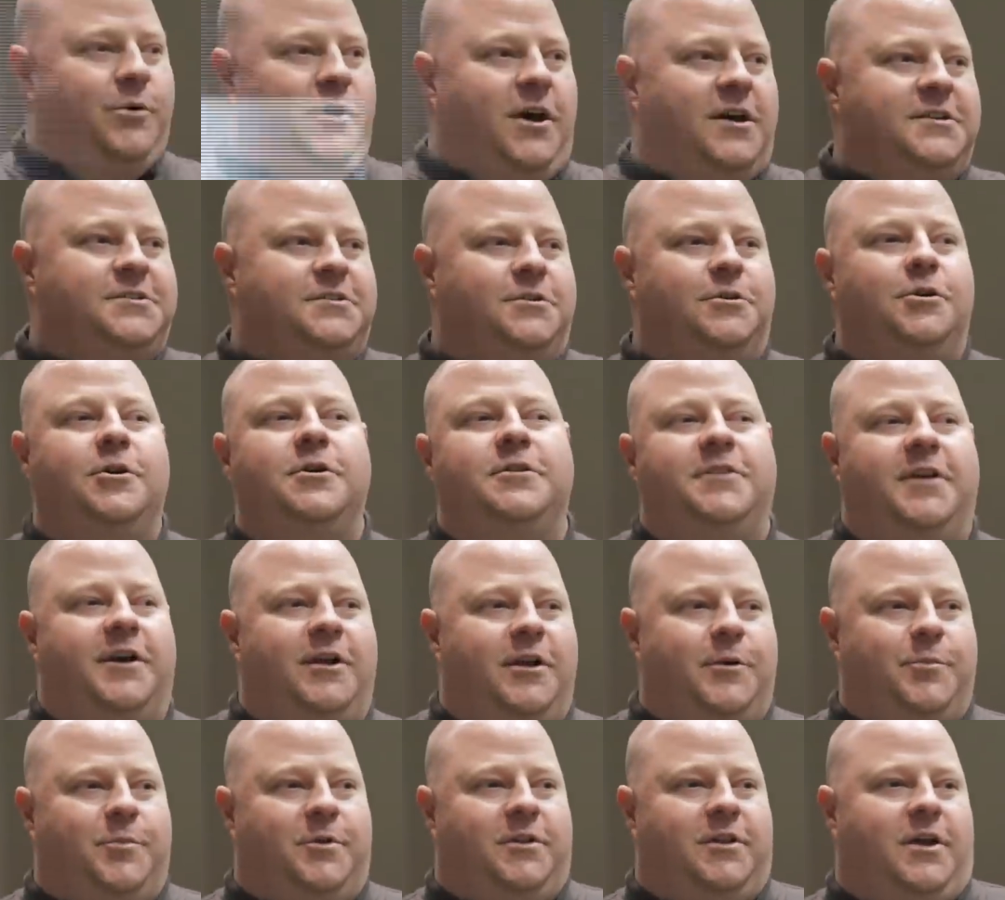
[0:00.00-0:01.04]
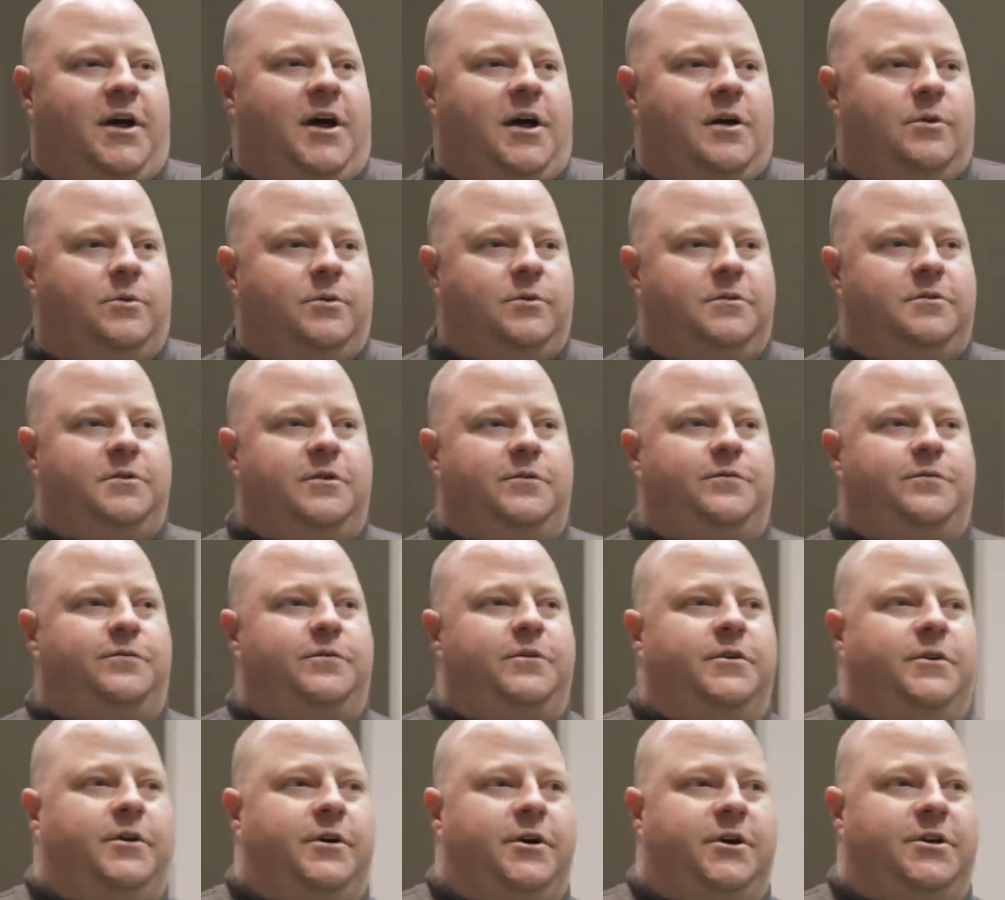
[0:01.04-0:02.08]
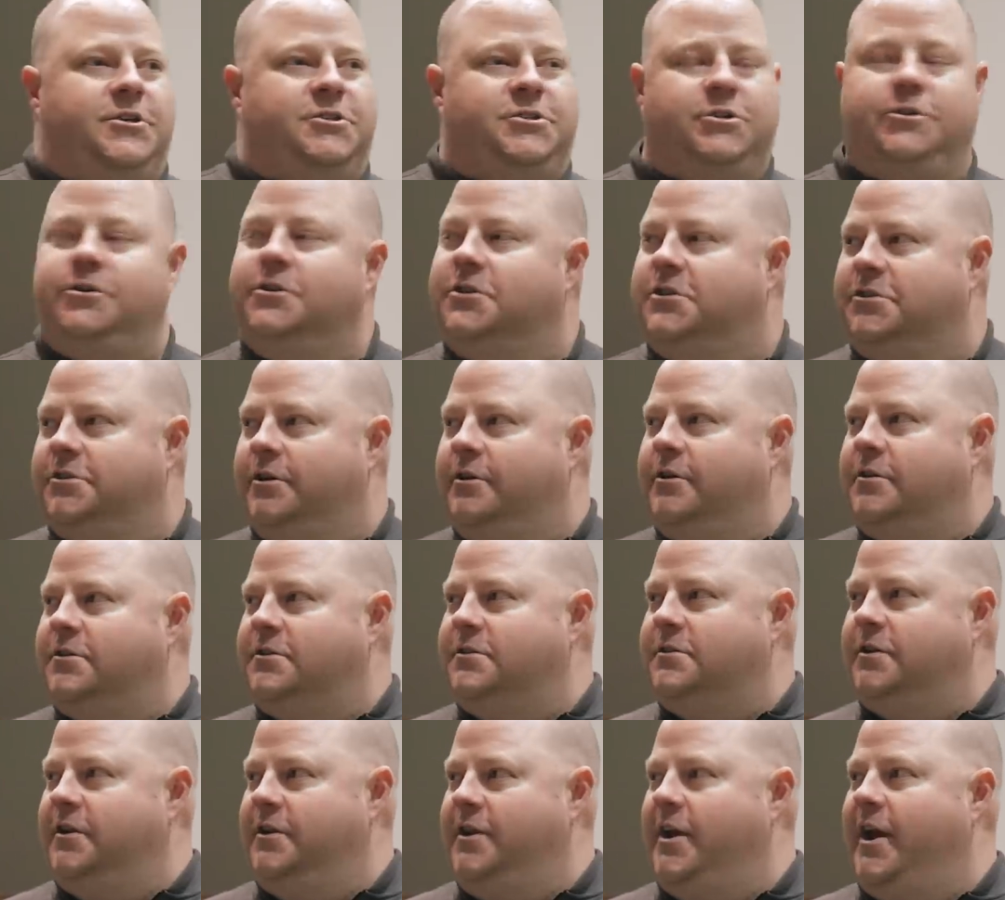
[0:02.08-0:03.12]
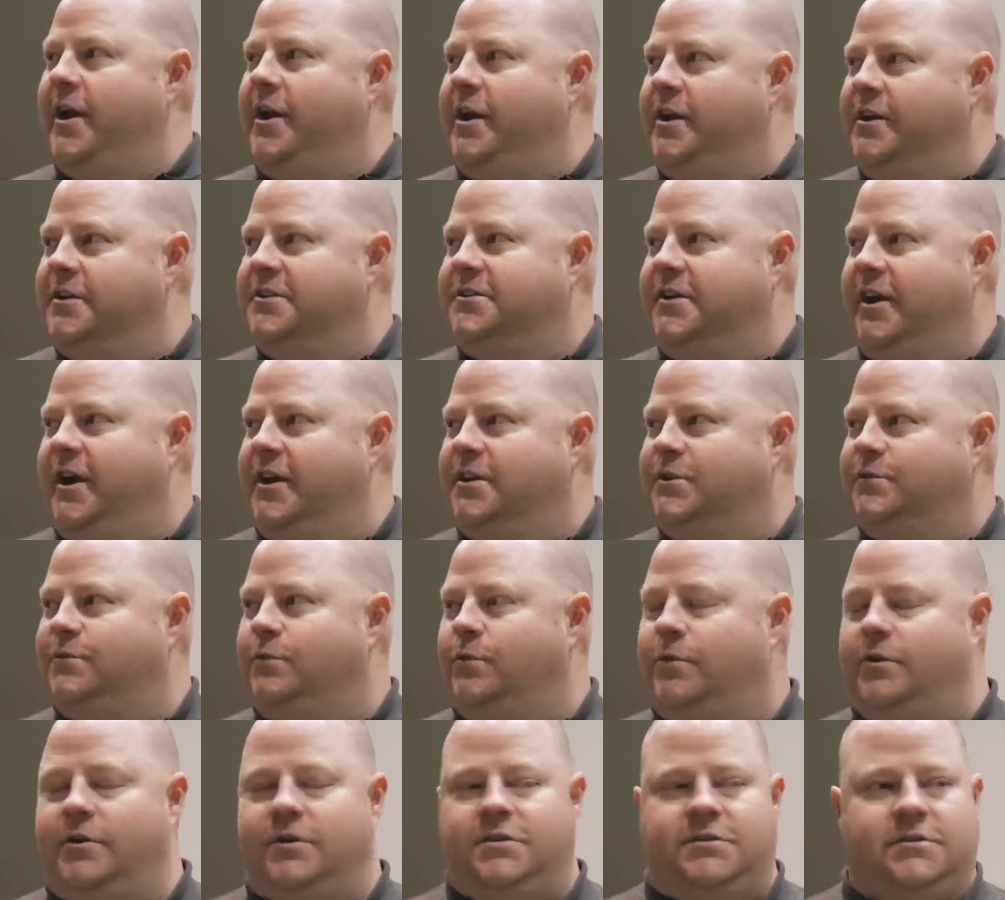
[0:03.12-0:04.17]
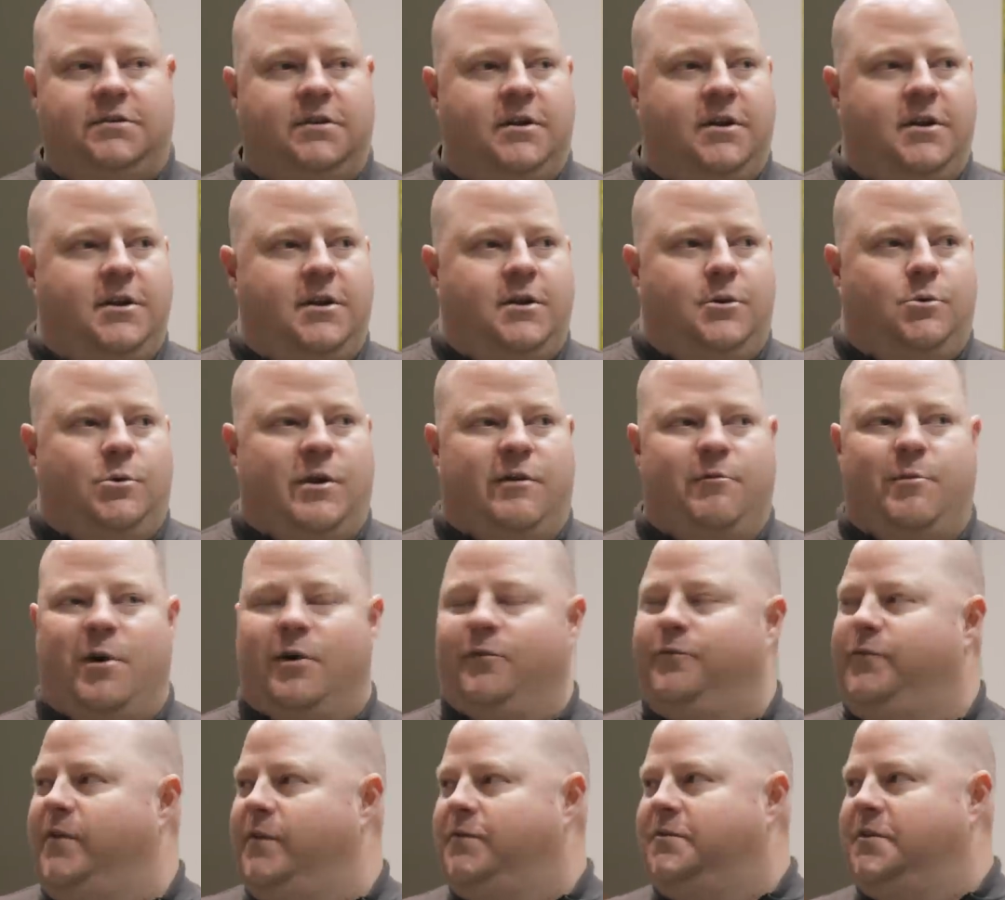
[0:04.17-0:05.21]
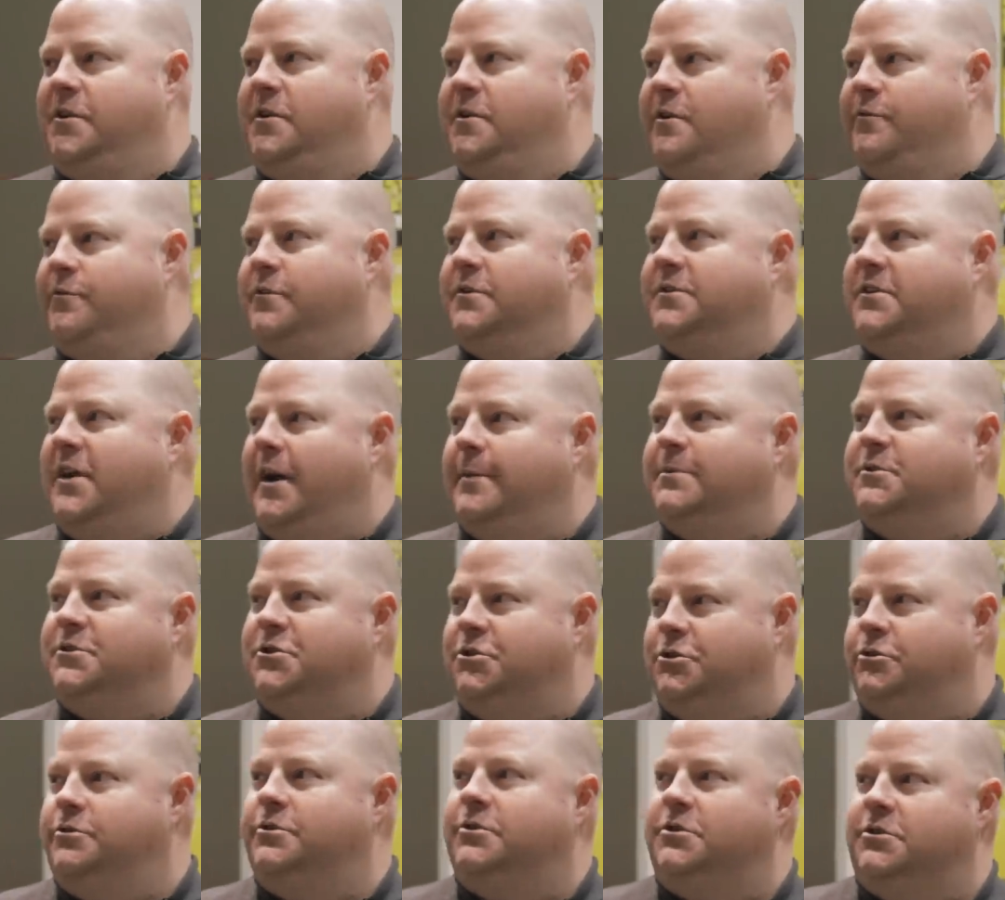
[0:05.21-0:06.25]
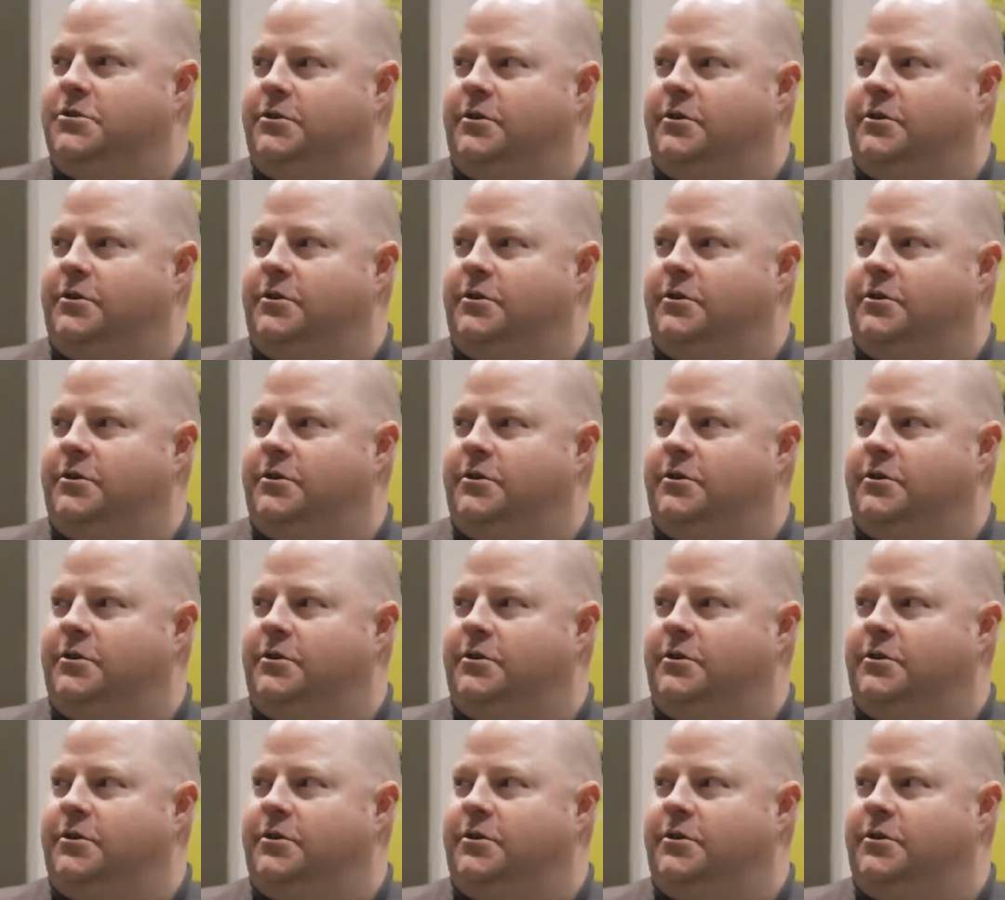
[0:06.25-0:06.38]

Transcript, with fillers: We also hook that up a lot with different shooting shirts that Nike designs for us. We have about 15 different types of shooting